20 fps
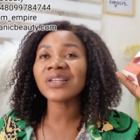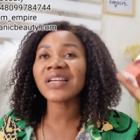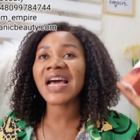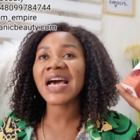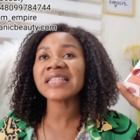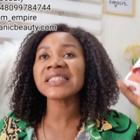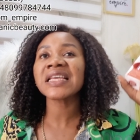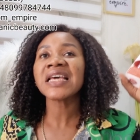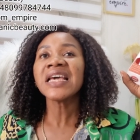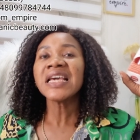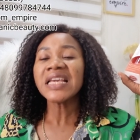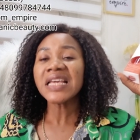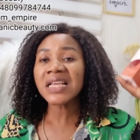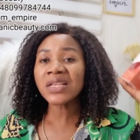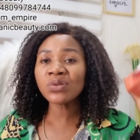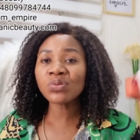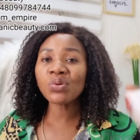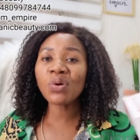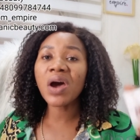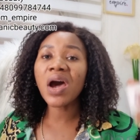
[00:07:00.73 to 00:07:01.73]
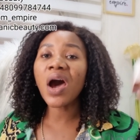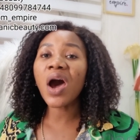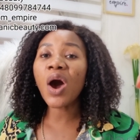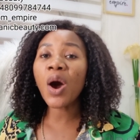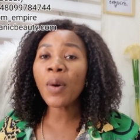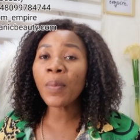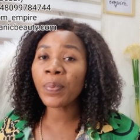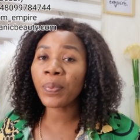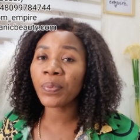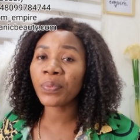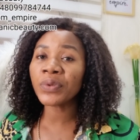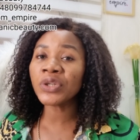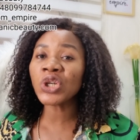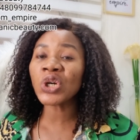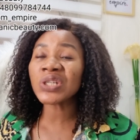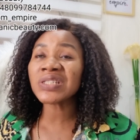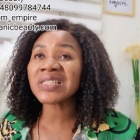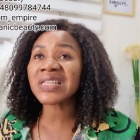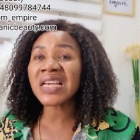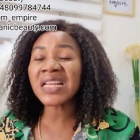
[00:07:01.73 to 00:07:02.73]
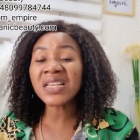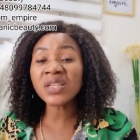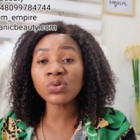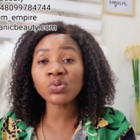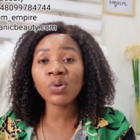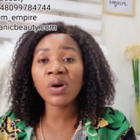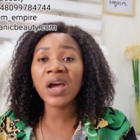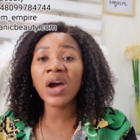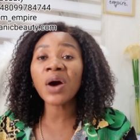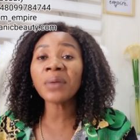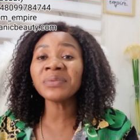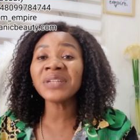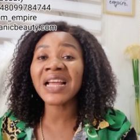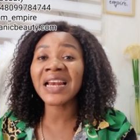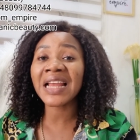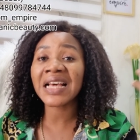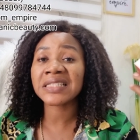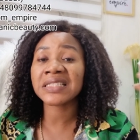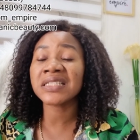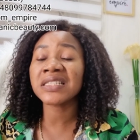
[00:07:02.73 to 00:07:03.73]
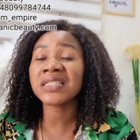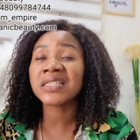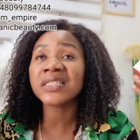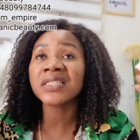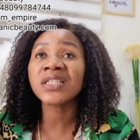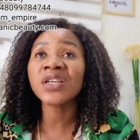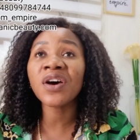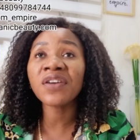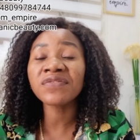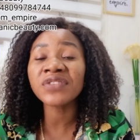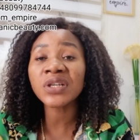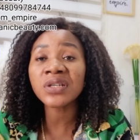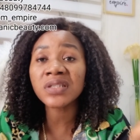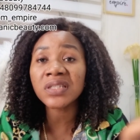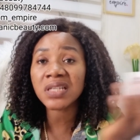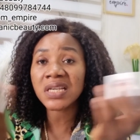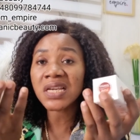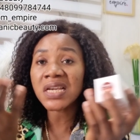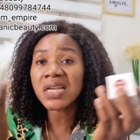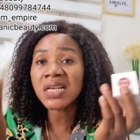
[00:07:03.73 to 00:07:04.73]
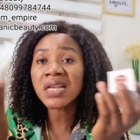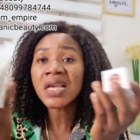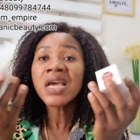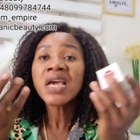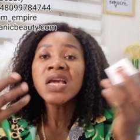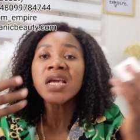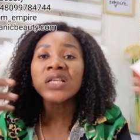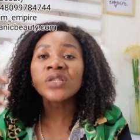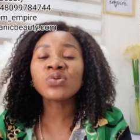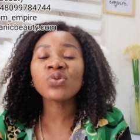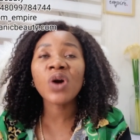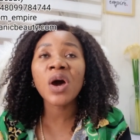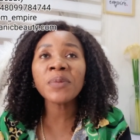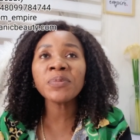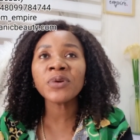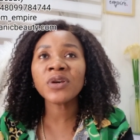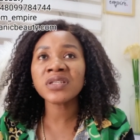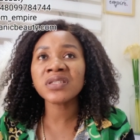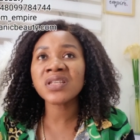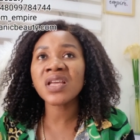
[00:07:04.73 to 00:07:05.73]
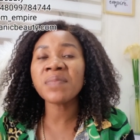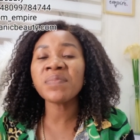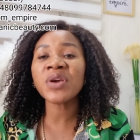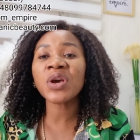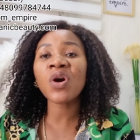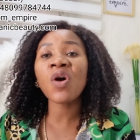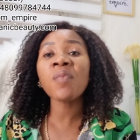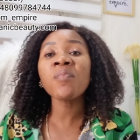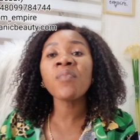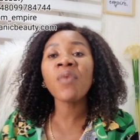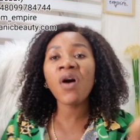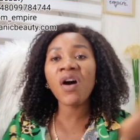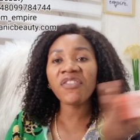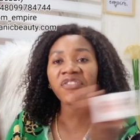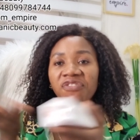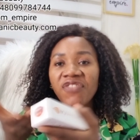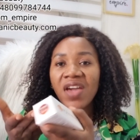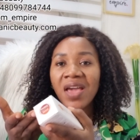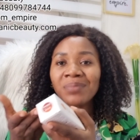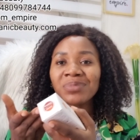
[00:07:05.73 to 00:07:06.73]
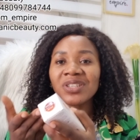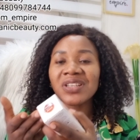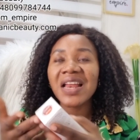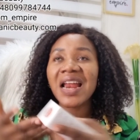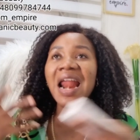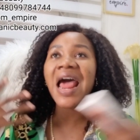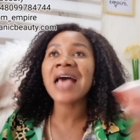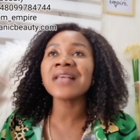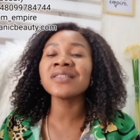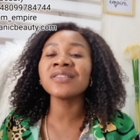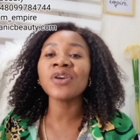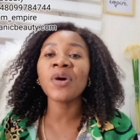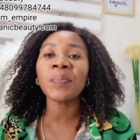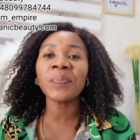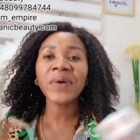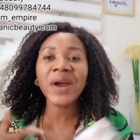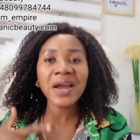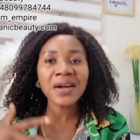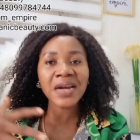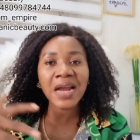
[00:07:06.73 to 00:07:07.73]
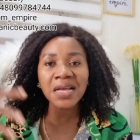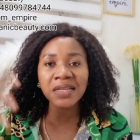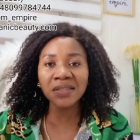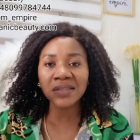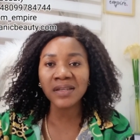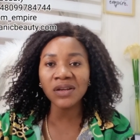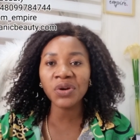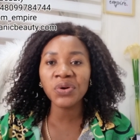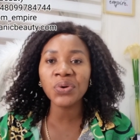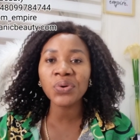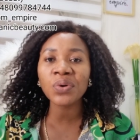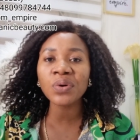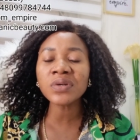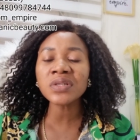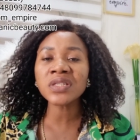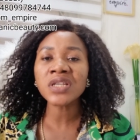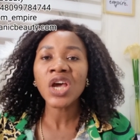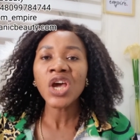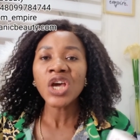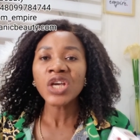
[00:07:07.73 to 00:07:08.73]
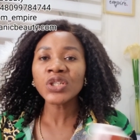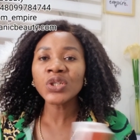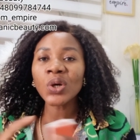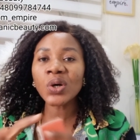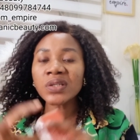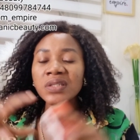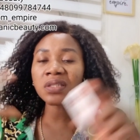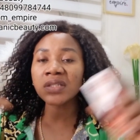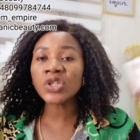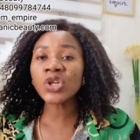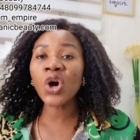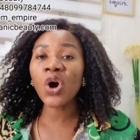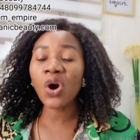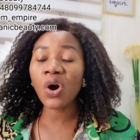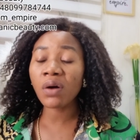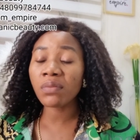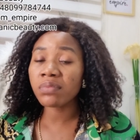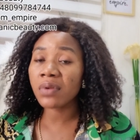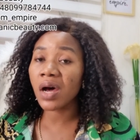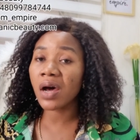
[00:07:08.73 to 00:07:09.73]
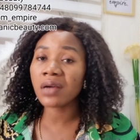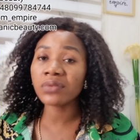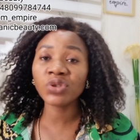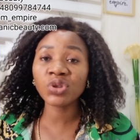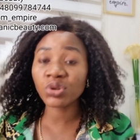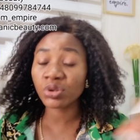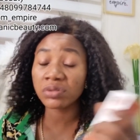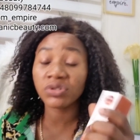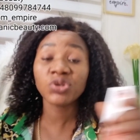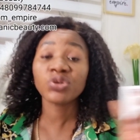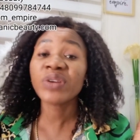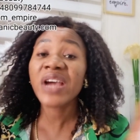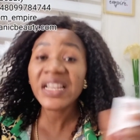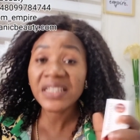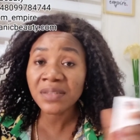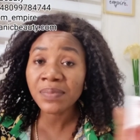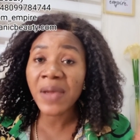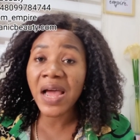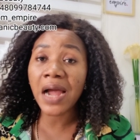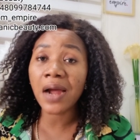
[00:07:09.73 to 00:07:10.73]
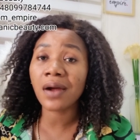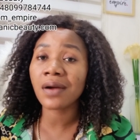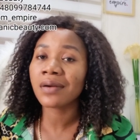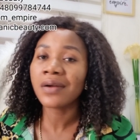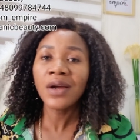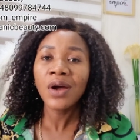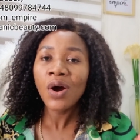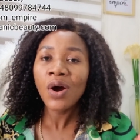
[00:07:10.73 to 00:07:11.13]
so that it will help your skin, it will help the elasticity of your skin, it will help your skin become more firm, so that as your pregnancy grows, your stretch mark